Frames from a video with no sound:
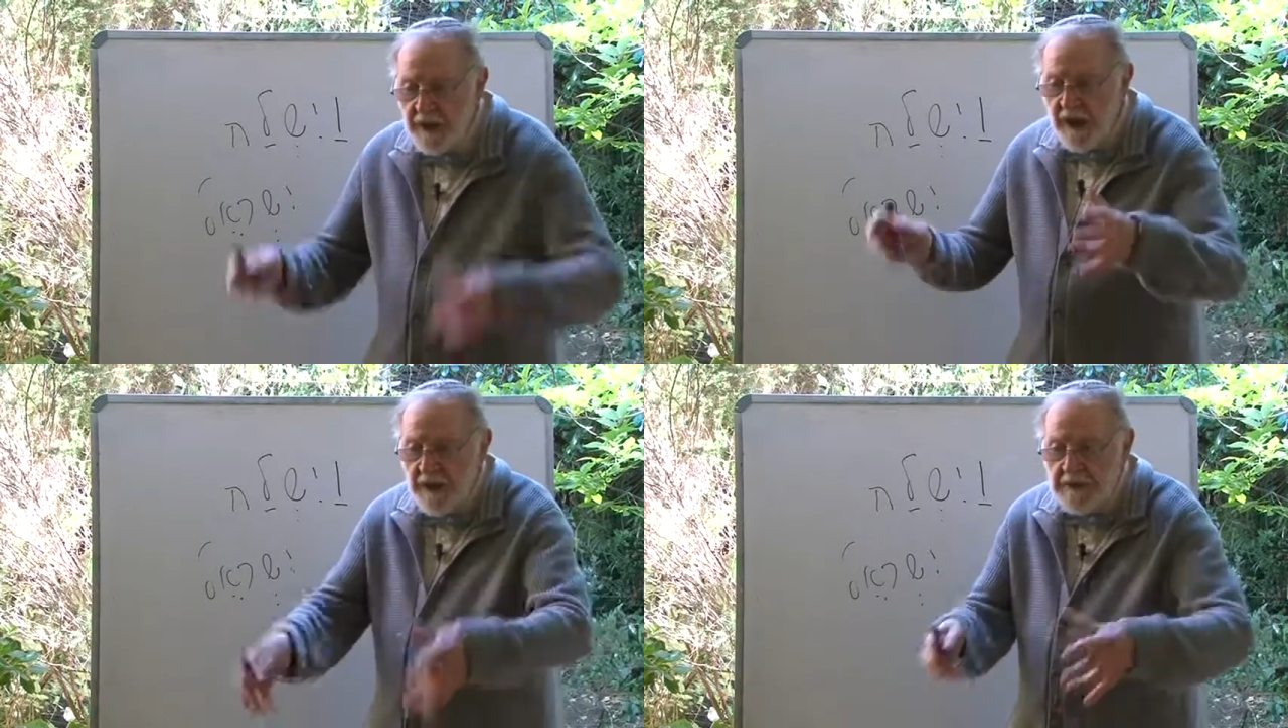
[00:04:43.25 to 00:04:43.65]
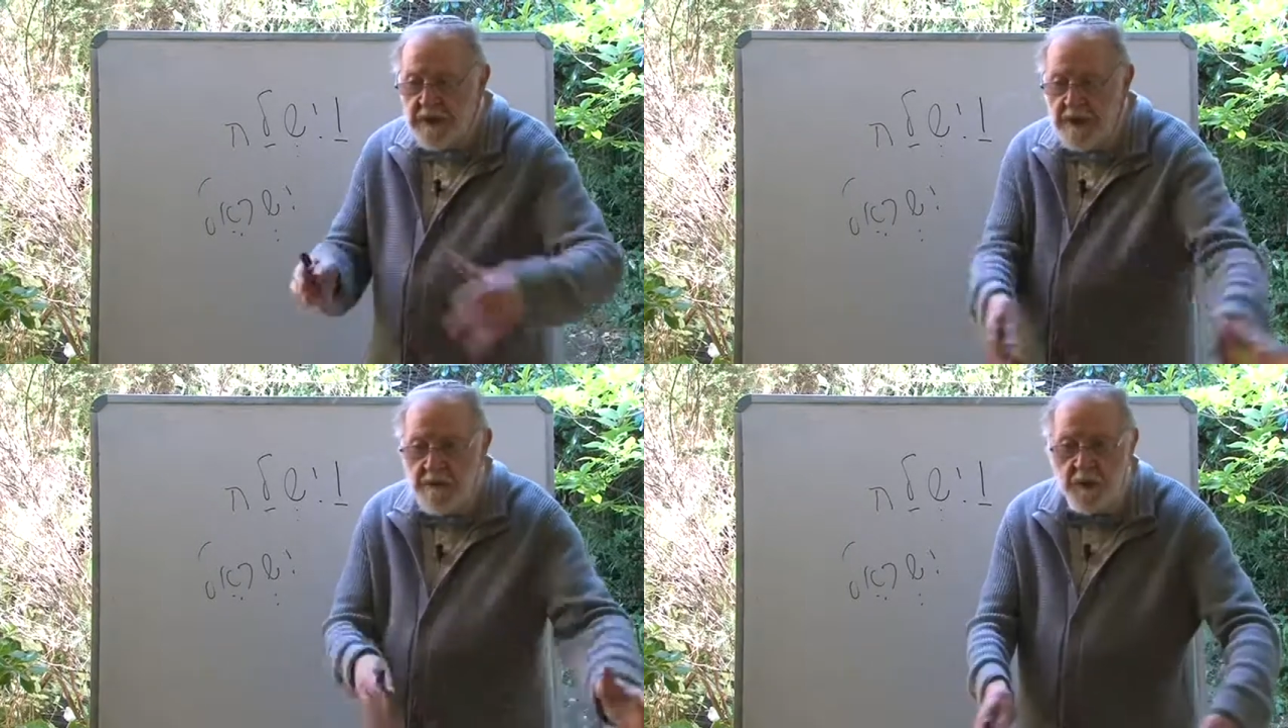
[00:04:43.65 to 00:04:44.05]
as
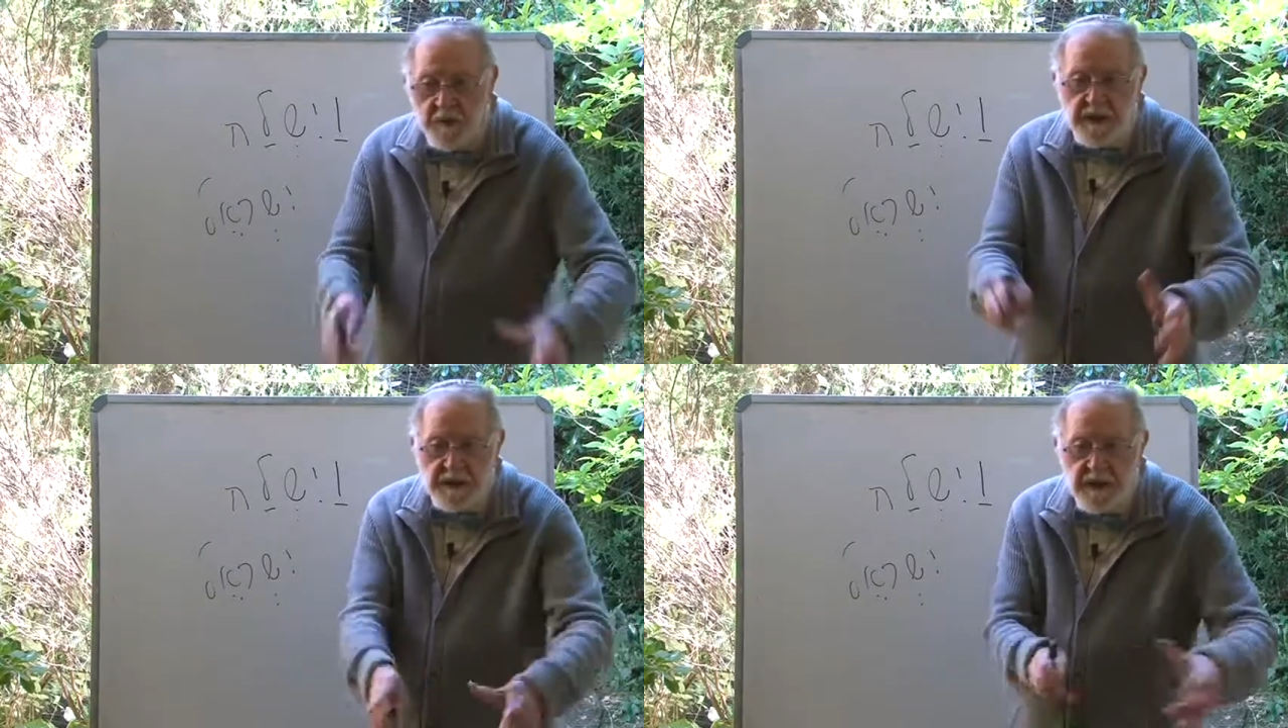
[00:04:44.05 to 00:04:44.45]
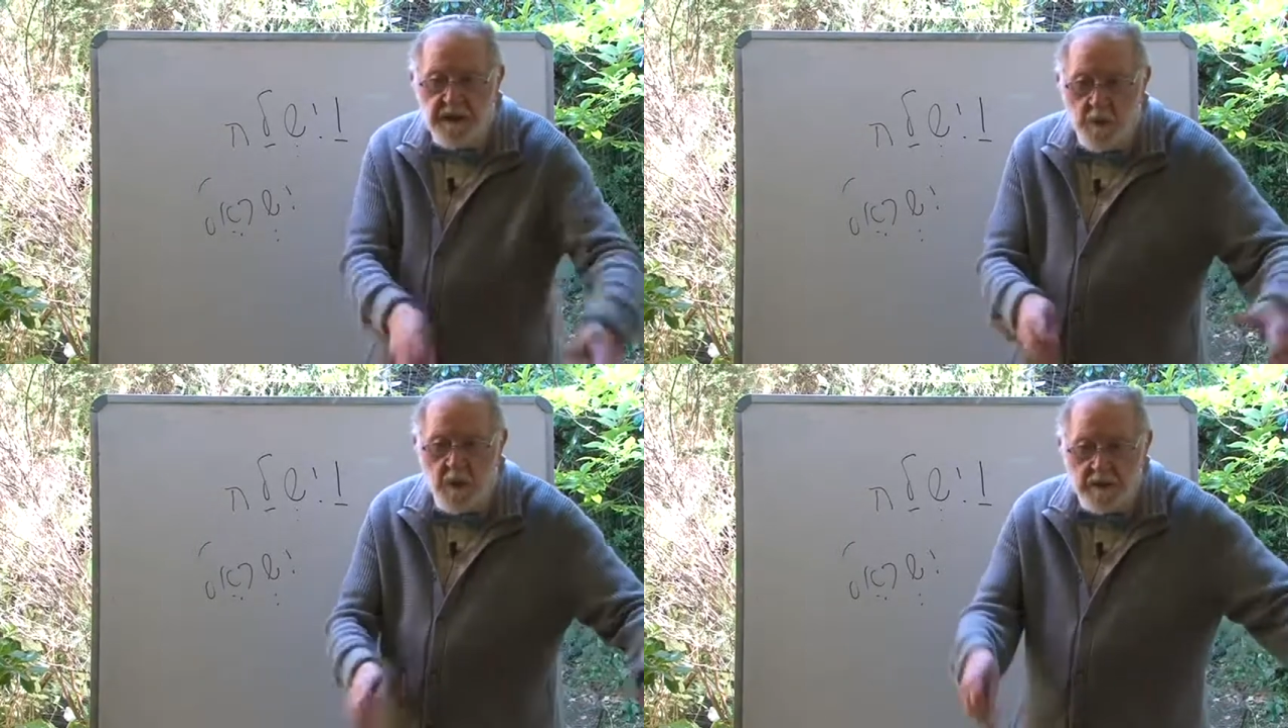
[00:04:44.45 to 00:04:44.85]
he moves, as he
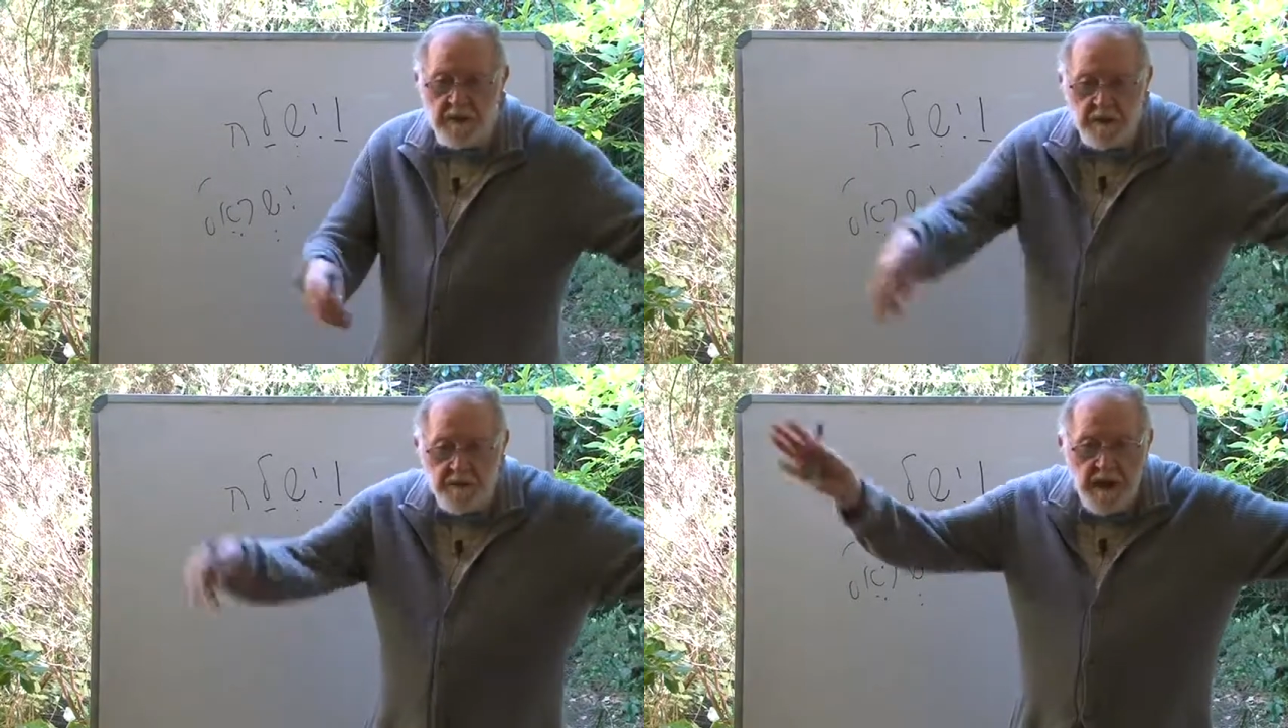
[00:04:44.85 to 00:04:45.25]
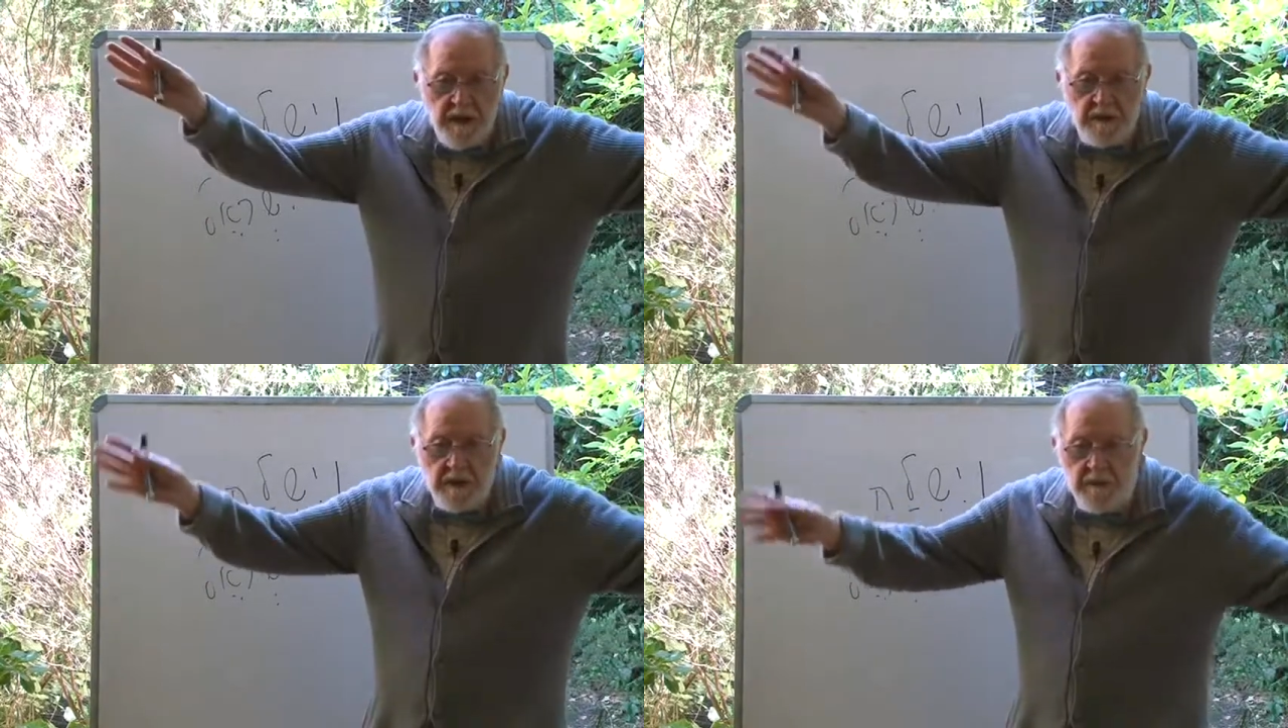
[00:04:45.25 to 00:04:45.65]
wanders
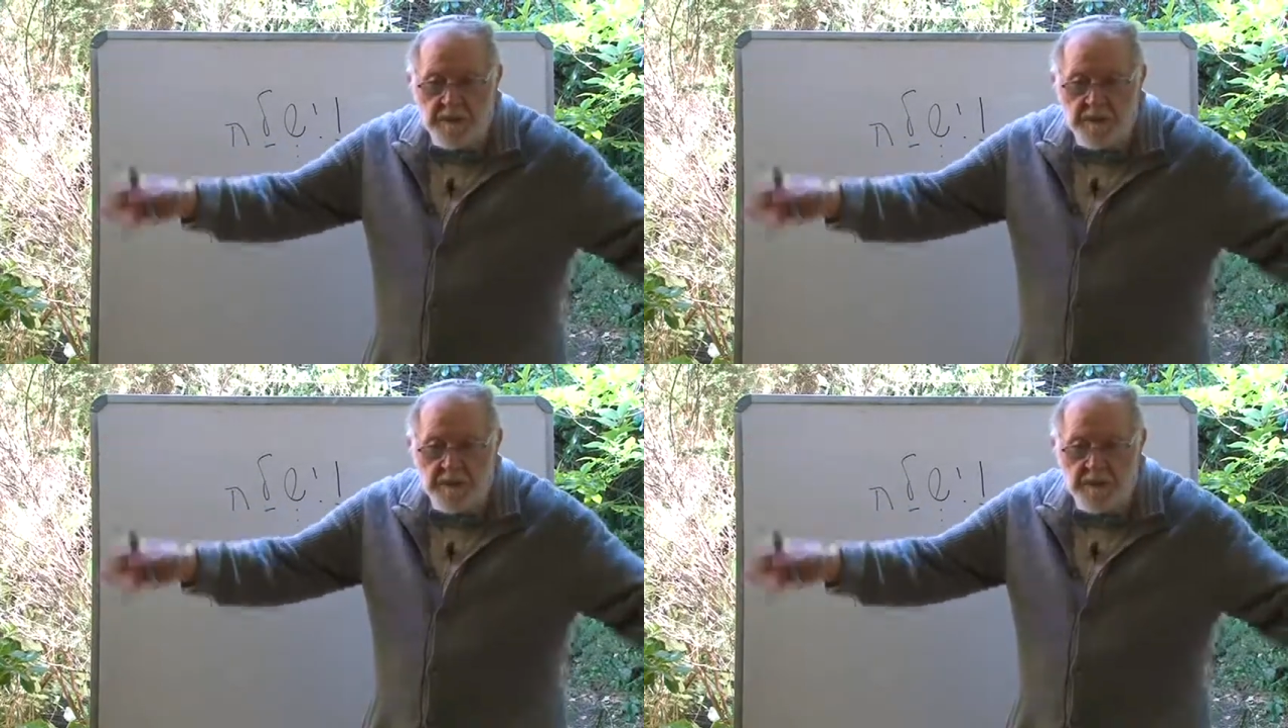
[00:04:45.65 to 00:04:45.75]
about.